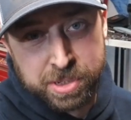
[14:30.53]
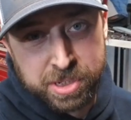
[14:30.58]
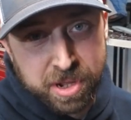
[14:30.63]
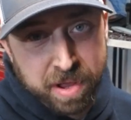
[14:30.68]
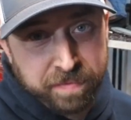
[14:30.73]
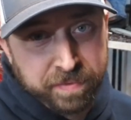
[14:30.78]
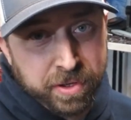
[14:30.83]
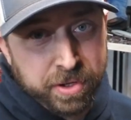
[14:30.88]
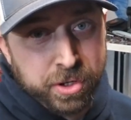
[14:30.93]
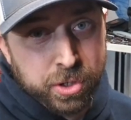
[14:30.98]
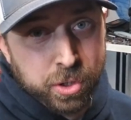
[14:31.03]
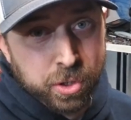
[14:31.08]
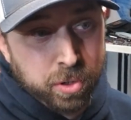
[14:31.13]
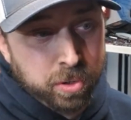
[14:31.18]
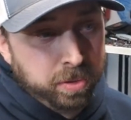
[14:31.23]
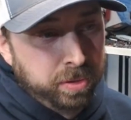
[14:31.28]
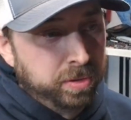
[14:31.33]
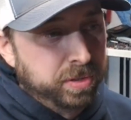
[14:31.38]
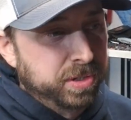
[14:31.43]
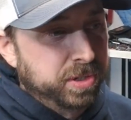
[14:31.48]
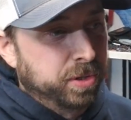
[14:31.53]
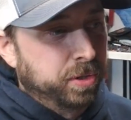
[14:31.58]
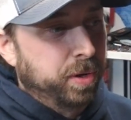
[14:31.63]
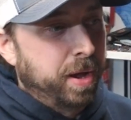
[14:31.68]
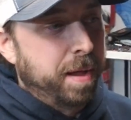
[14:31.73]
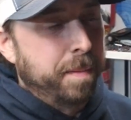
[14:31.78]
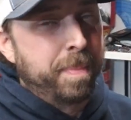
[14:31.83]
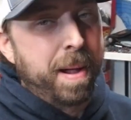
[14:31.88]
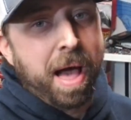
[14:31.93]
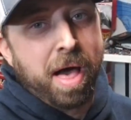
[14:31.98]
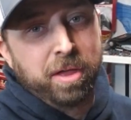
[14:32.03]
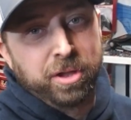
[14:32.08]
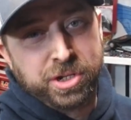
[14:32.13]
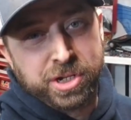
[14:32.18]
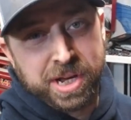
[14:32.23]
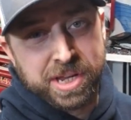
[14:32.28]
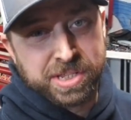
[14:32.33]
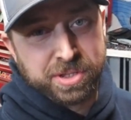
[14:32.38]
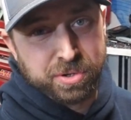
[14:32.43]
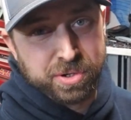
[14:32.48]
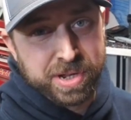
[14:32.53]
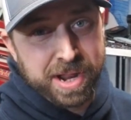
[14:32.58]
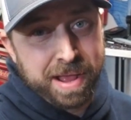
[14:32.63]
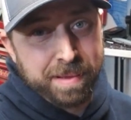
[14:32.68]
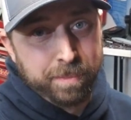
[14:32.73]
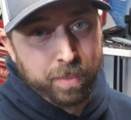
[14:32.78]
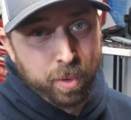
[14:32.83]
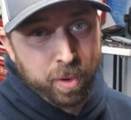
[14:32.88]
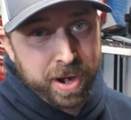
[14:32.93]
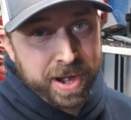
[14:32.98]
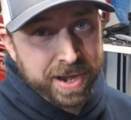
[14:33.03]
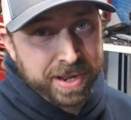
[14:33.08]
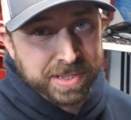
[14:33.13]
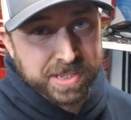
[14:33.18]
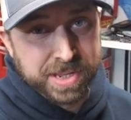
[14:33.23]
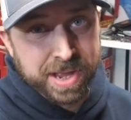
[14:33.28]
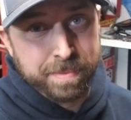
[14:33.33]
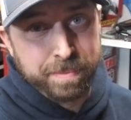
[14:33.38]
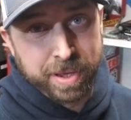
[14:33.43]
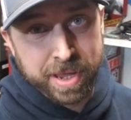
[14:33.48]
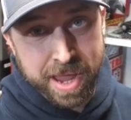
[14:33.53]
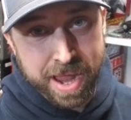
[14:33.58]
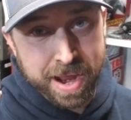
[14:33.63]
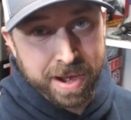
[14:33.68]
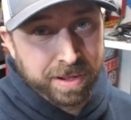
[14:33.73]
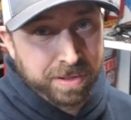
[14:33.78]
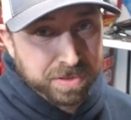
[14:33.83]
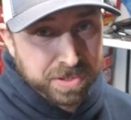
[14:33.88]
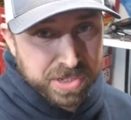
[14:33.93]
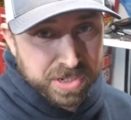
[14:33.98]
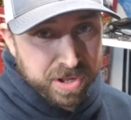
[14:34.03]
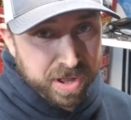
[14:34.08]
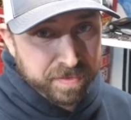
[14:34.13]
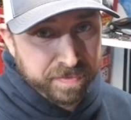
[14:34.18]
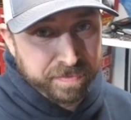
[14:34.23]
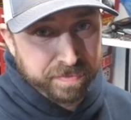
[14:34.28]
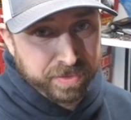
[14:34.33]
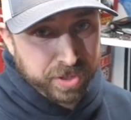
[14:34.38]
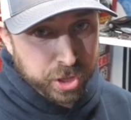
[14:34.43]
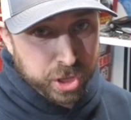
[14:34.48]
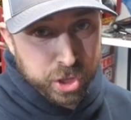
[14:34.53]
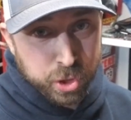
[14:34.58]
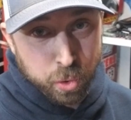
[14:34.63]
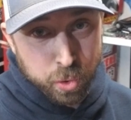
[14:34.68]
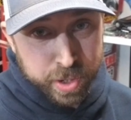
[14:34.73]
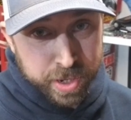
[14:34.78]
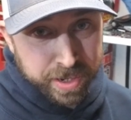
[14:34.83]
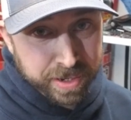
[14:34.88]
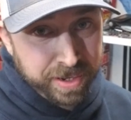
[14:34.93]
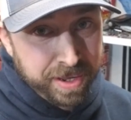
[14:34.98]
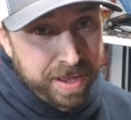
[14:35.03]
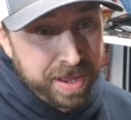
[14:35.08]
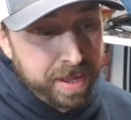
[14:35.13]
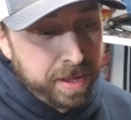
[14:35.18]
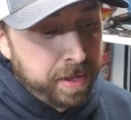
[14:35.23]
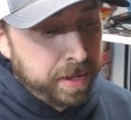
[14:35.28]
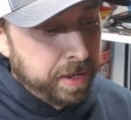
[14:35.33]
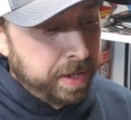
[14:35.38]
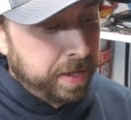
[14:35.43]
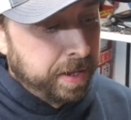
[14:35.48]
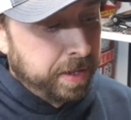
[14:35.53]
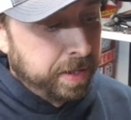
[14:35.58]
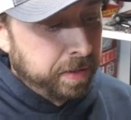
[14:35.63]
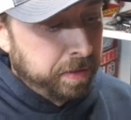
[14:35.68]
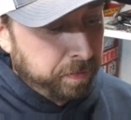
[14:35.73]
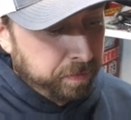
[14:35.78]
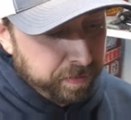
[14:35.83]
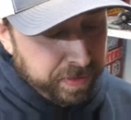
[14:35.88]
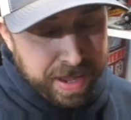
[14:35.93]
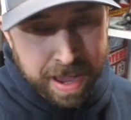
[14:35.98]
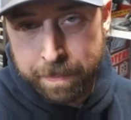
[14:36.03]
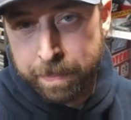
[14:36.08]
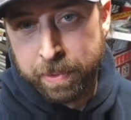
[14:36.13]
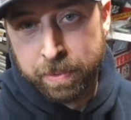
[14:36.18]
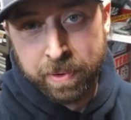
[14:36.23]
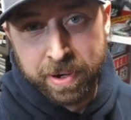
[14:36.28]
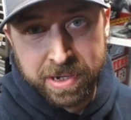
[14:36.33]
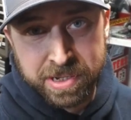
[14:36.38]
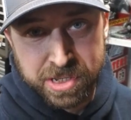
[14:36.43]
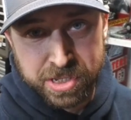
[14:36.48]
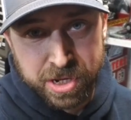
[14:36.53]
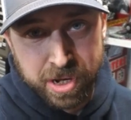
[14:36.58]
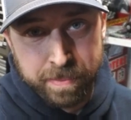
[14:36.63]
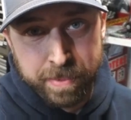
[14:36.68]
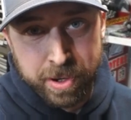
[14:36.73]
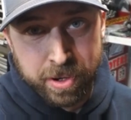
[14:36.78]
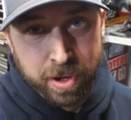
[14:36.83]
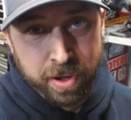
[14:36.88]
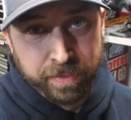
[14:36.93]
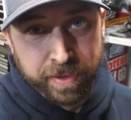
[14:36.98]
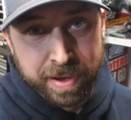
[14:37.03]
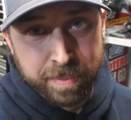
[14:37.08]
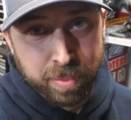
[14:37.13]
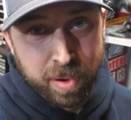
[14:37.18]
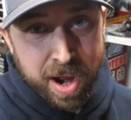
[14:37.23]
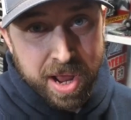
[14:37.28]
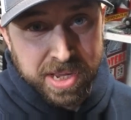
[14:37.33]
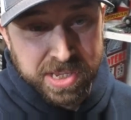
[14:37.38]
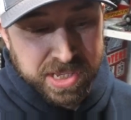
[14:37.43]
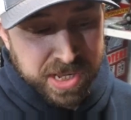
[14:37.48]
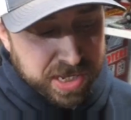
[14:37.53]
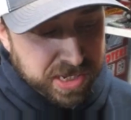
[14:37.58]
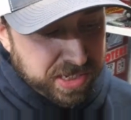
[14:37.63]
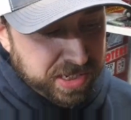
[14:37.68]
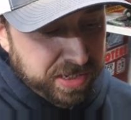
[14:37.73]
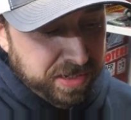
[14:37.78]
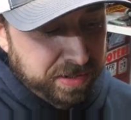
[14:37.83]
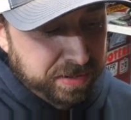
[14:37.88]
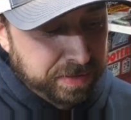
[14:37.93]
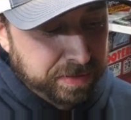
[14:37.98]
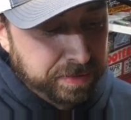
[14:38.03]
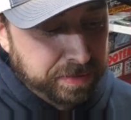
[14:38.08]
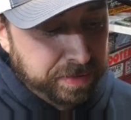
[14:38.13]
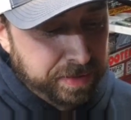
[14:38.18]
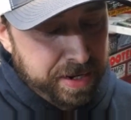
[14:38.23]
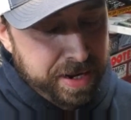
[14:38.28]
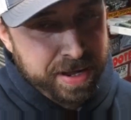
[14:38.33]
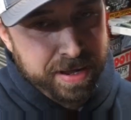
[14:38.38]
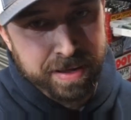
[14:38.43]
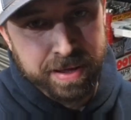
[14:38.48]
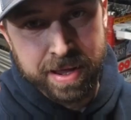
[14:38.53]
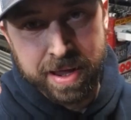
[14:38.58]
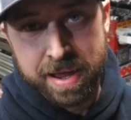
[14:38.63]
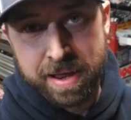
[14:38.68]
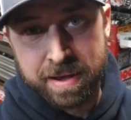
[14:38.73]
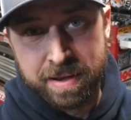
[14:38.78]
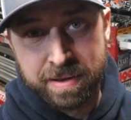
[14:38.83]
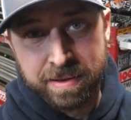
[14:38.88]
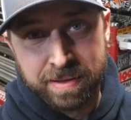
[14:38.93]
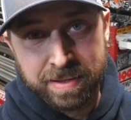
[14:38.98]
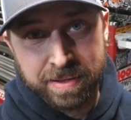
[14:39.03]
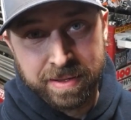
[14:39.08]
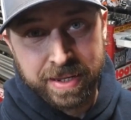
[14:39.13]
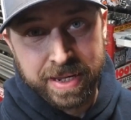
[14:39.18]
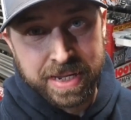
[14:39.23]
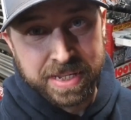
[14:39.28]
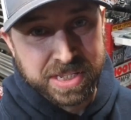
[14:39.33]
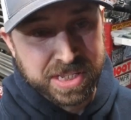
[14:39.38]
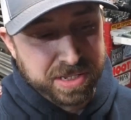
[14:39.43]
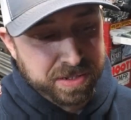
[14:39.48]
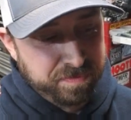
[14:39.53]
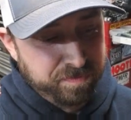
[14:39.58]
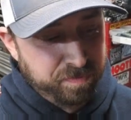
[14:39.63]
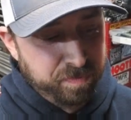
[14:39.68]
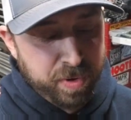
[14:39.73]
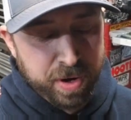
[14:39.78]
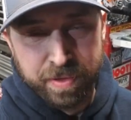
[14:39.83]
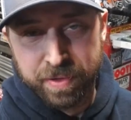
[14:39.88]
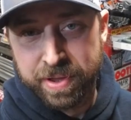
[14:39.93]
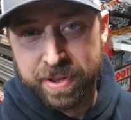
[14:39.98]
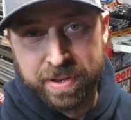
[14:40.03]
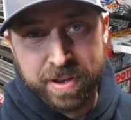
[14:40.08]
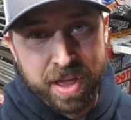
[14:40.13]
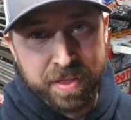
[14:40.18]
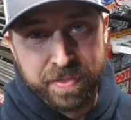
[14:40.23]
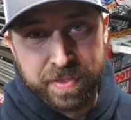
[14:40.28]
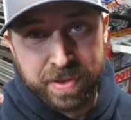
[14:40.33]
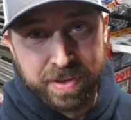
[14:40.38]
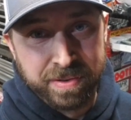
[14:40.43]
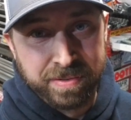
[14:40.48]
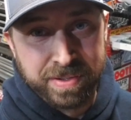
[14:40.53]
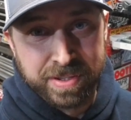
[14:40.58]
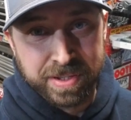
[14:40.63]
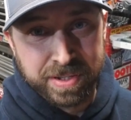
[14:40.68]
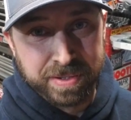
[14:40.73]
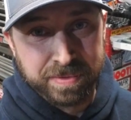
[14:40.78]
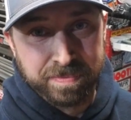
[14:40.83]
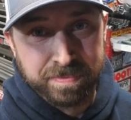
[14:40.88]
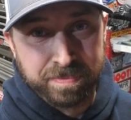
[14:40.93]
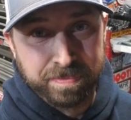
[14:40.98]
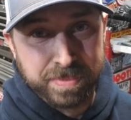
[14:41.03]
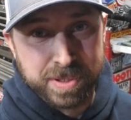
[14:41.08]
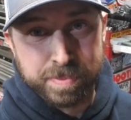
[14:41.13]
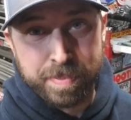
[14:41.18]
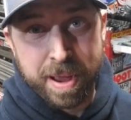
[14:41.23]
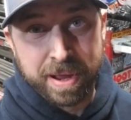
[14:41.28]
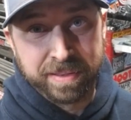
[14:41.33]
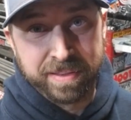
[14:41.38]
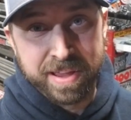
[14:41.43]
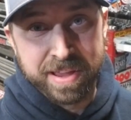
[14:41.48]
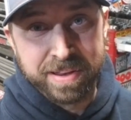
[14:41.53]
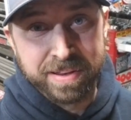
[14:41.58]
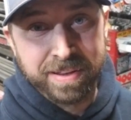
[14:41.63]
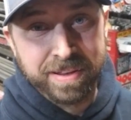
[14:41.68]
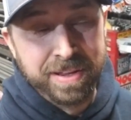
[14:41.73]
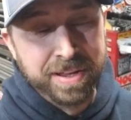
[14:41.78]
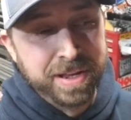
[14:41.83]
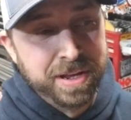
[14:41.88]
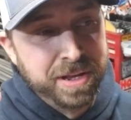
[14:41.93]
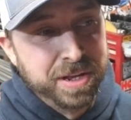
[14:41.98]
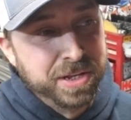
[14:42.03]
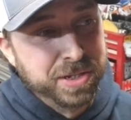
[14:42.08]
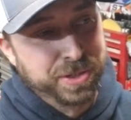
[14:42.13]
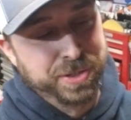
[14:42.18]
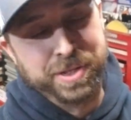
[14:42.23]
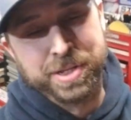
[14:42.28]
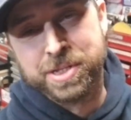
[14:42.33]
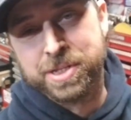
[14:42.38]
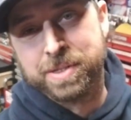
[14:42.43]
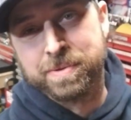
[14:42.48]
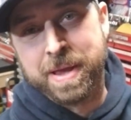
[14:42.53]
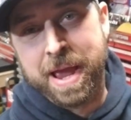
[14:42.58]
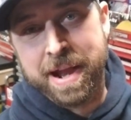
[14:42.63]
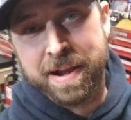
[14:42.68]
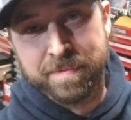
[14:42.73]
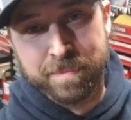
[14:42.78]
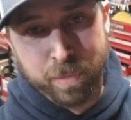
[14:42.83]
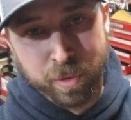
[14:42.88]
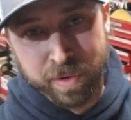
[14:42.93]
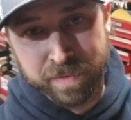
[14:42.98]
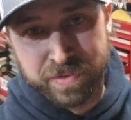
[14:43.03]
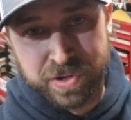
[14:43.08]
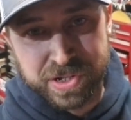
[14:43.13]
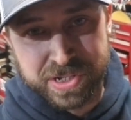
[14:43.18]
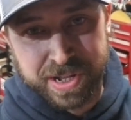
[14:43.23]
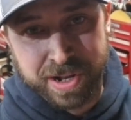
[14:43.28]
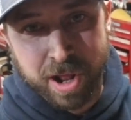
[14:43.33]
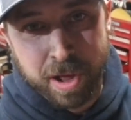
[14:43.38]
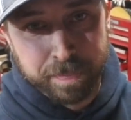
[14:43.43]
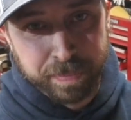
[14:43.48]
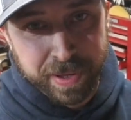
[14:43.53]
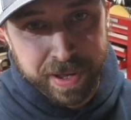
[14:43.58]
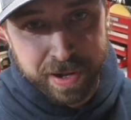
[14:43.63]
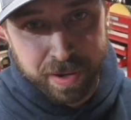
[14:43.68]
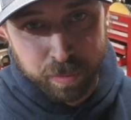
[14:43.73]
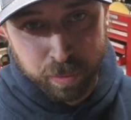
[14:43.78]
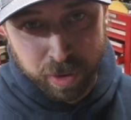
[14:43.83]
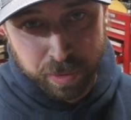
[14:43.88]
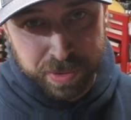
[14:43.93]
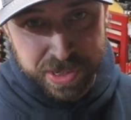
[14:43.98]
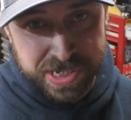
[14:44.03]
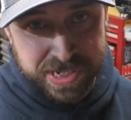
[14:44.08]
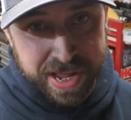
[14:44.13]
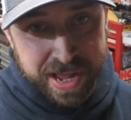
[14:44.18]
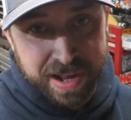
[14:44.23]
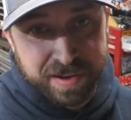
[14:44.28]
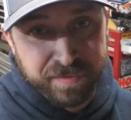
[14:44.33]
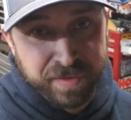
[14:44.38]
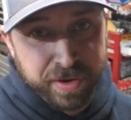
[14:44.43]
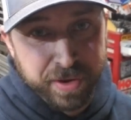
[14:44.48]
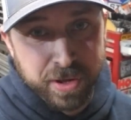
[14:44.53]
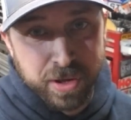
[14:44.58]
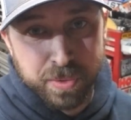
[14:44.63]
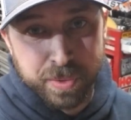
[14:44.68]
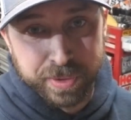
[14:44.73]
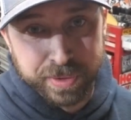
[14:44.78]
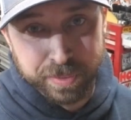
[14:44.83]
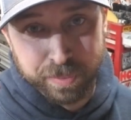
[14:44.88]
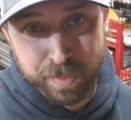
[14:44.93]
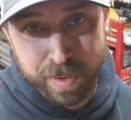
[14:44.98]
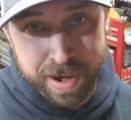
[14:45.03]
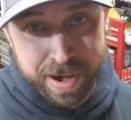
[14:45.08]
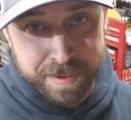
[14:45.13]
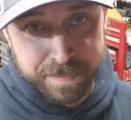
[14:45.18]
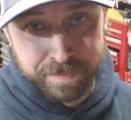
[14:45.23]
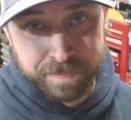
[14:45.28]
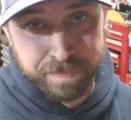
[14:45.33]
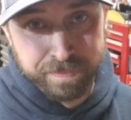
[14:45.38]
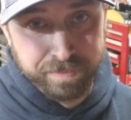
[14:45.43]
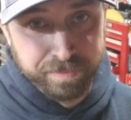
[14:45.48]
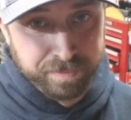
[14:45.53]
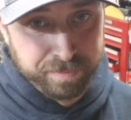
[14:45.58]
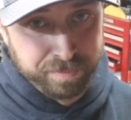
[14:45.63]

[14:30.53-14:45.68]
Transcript: stuff to do. So I apologize. There's not more hands-on mechanical stuff to show you. Gapping rings is going to be an all-night process, and it's really nothing to spectate. So this is kind of more of just an update on where we stand video with the Ram